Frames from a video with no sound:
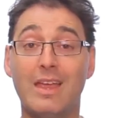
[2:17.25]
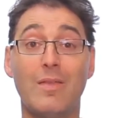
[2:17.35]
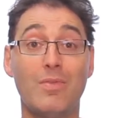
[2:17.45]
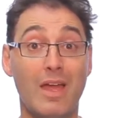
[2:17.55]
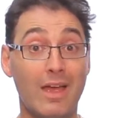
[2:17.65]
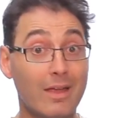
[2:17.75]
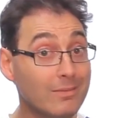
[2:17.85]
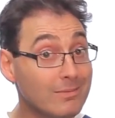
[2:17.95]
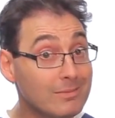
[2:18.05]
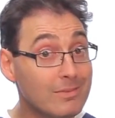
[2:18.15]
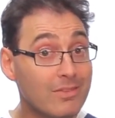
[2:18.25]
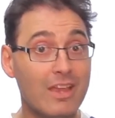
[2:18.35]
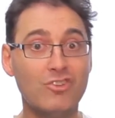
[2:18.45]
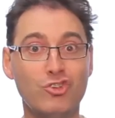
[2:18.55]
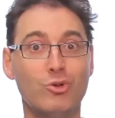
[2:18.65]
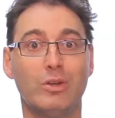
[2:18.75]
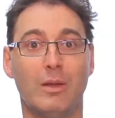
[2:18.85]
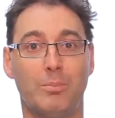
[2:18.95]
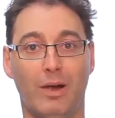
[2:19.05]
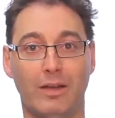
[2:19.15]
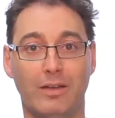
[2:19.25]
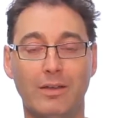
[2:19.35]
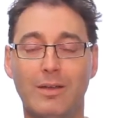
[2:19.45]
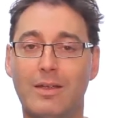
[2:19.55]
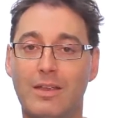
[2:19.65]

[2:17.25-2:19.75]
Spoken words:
and then they do get pregnant,